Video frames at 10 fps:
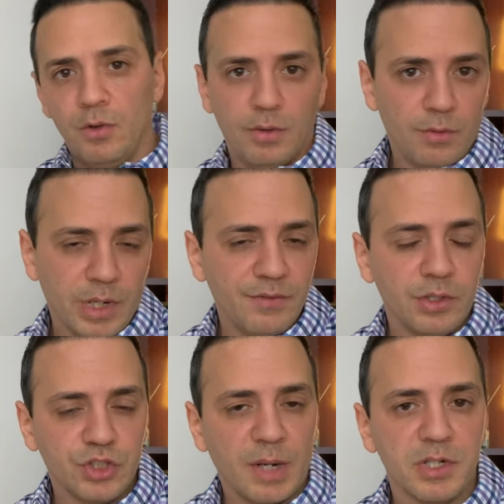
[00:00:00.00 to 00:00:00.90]
uh, one of your
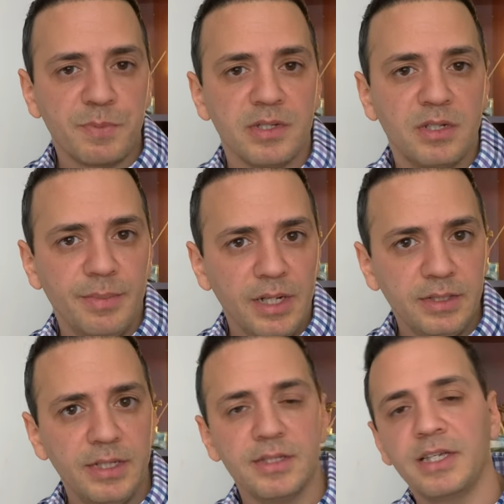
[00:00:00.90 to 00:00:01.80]
job
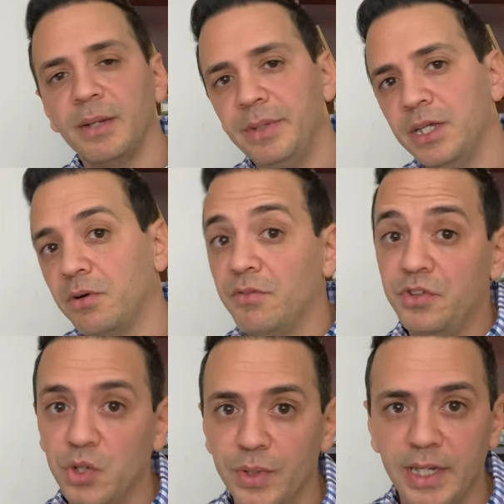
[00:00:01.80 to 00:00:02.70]
responsibilities is going to be
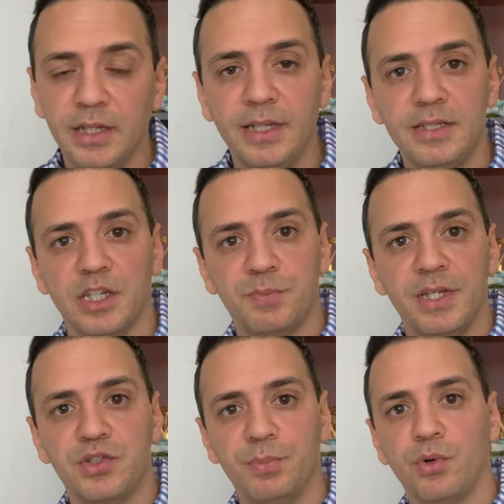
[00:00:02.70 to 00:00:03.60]
reviewing these
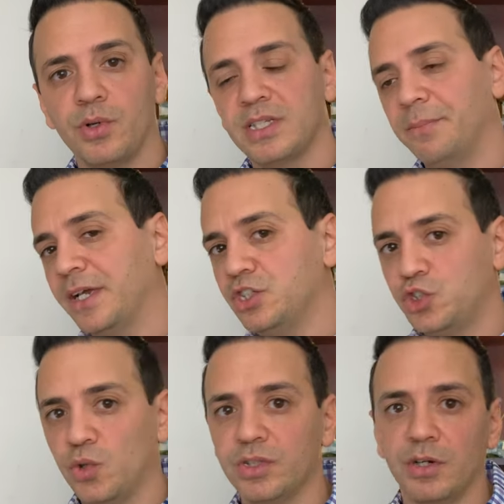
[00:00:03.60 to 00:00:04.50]
expense reports and making
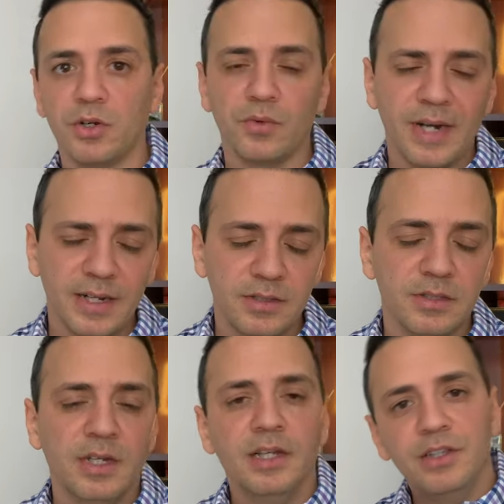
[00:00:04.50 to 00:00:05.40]
sure they're correct,
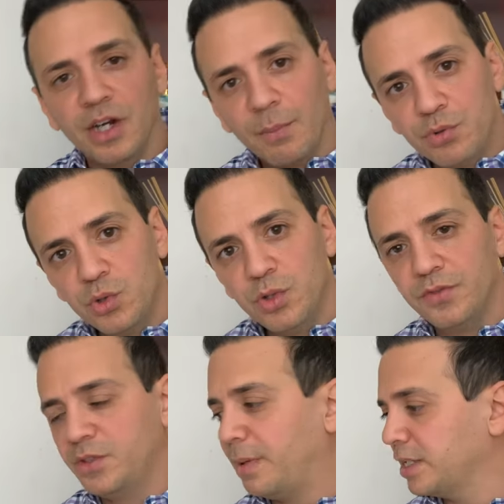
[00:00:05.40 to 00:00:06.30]
they're
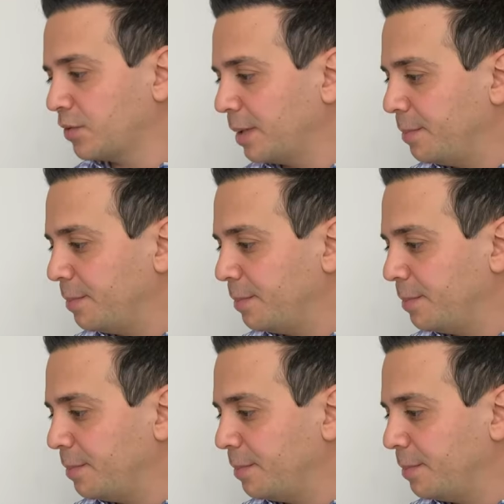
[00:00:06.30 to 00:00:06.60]
approved by the right